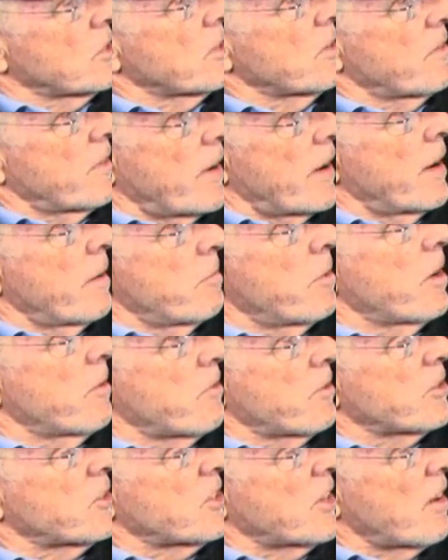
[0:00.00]
of Arabia
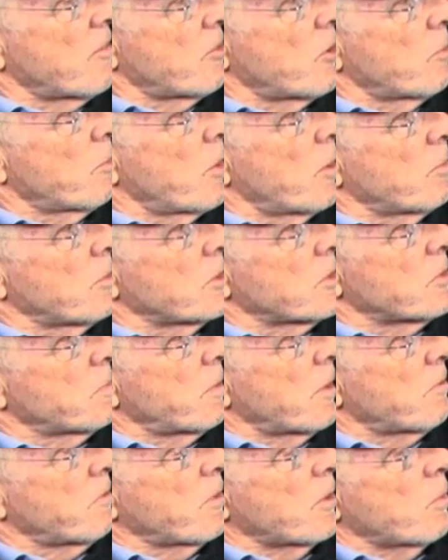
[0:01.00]
for several moments, but for